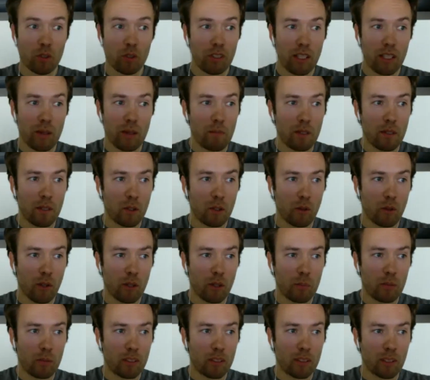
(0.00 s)
I'm
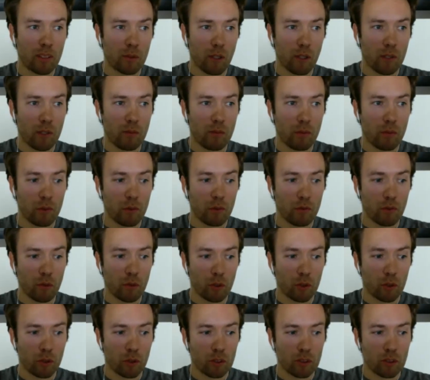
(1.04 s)
incredibly grateful
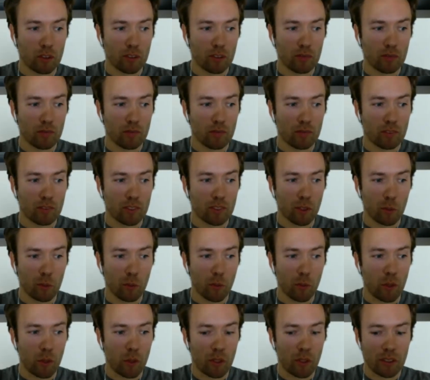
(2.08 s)
for the
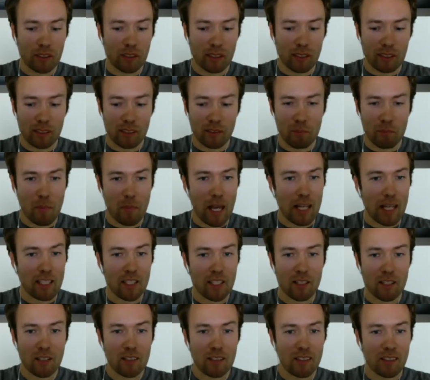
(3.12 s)
work that
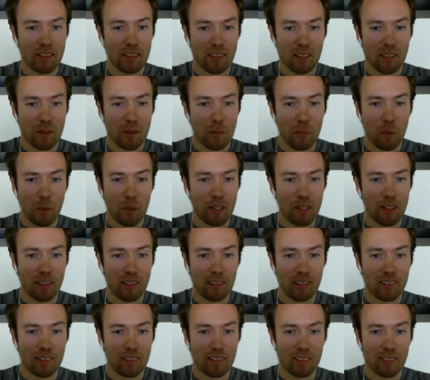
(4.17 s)
Matt's put
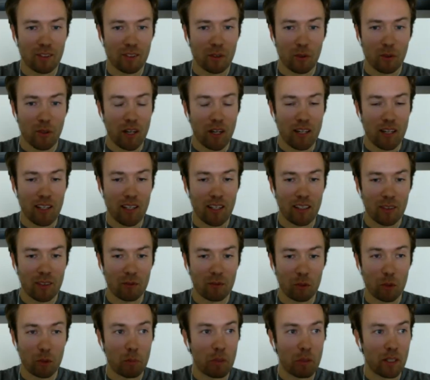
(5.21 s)
in creating
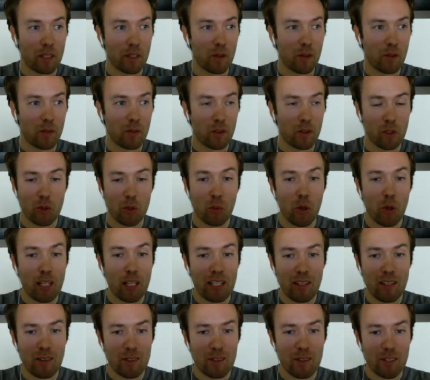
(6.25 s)
Ruby over 20
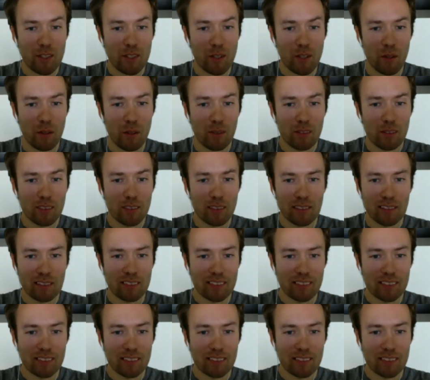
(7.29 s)
years ago. Like,